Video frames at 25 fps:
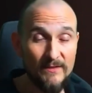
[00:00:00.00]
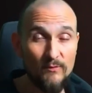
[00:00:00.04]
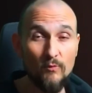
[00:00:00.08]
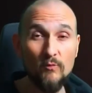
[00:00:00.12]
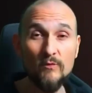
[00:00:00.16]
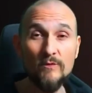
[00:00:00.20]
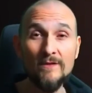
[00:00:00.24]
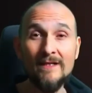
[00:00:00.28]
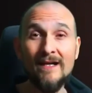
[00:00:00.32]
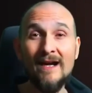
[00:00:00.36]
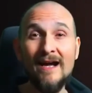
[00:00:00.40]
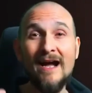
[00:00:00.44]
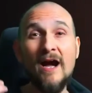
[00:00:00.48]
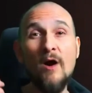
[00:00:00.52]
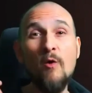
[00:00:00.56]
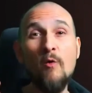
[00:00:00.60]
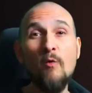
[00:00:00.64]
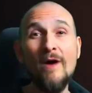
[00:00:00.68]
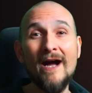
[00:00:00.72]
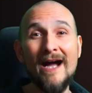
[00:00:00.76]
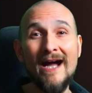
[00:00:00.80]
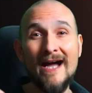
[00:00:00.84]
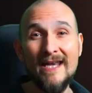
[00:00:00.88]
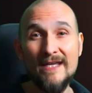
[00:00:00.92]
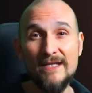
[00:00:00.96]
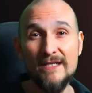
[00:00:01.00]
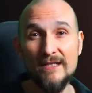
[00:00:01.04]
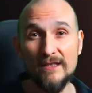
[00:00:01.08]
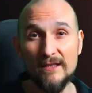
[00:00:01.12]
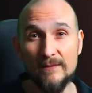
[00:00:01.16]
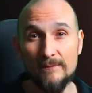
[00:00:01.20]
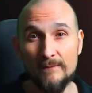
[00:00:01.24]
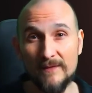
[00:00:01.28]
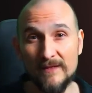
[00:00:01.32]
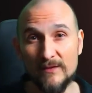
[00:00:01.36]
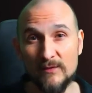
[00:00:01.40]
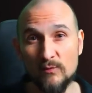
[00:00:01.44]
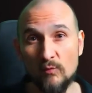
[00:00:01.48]
Stuff like
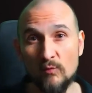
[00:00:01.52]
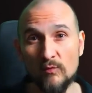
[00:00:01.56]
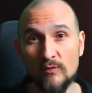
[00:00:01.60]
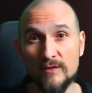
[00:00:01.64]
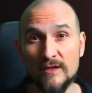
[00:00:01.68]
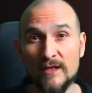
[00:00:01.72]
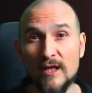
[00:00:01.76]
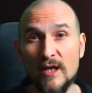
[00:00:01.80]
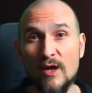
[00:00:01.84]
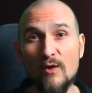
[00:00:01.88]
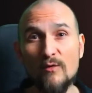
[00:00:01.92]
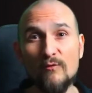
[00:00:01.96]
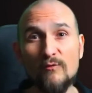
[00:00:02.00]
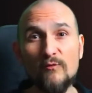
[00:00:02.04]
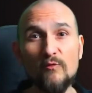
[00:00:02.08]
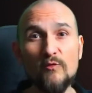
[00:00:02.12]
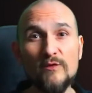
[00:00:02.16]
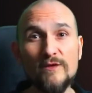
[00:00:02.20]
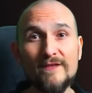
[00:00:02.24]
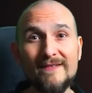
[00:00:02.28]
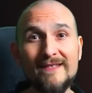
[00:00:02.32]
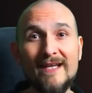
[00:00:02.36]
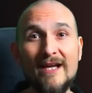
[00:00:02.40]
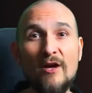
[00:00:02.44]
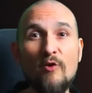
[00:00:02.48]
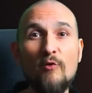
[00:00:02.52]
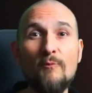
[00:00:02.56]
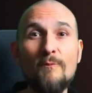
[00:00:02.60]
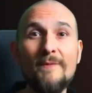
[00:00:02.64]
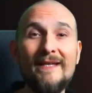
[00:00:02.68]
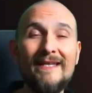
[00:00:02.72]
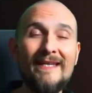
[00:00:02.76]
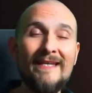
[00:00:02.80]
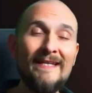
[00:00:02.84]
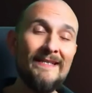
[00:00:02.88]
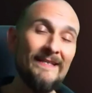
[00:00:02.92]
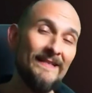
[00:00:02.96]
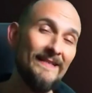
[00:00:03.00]
people collecting donations,
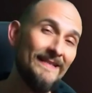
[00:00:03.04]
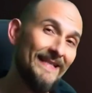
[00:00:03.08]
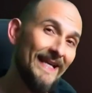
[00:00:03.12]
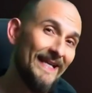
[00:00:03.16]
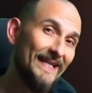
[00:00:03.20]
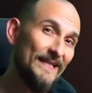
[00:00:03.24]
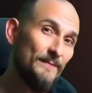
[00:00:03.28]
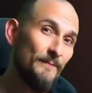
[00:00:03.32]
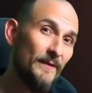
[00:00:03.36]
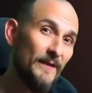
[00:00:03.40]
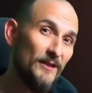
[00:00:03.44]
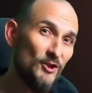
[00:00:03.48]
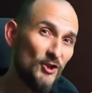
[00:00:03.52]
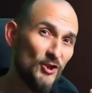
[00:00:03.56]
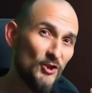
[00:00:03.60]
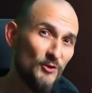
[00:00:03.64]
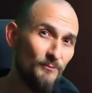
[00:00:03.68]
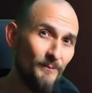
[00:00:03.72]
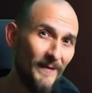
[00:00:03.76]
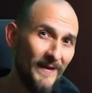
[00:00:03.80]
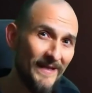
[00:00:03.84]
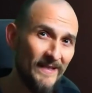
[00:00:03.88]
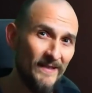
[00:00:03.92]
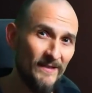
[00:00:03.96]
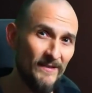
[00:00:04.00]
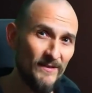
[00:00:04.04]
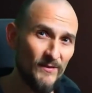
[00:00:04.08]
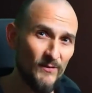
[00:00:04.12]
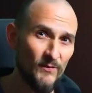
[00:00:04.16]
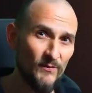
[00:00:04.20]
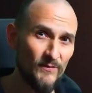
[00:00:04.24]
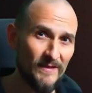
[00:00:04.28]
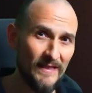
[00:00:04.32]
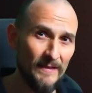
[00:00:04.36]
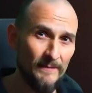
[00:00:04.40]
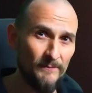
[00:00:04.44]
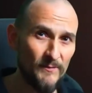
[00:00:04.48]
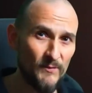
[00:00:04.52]
so yeah, all
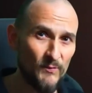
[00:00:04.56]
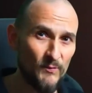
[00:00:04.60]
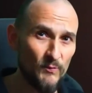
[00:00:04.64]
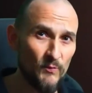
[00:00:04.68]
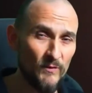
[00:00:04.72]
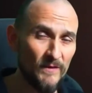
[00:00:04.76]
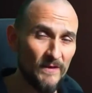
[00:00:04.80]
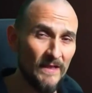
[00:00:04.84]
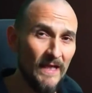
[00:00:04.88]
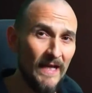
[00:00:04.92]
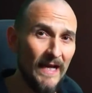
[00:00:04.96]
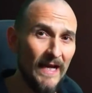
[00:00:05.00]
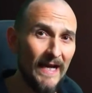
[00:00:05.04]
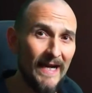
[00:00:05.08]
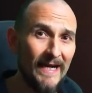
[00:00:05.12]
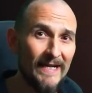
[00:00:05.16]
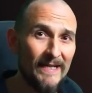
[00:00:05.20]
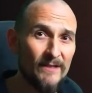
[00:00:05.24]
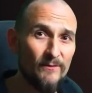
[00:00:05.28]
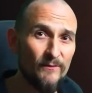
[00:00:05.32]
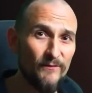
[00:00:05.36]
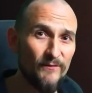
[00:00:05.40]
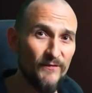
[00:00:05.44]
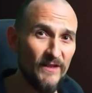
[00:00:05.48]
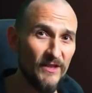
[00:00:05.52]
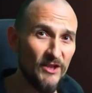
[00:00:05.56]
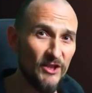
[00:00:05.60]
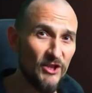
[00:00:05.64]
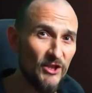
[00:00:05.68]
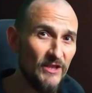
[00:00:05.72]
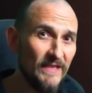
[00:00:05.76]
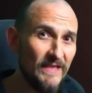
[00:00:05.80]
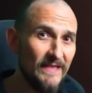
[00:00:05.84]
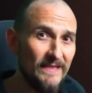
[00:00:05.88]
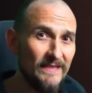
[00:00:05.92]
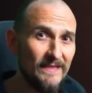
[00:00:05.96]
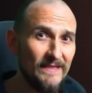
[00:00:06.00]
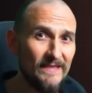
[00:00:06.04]
kinds of scamming going on right
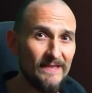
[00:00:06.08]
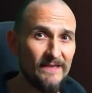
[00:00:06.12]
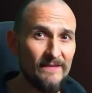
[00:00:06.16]
now.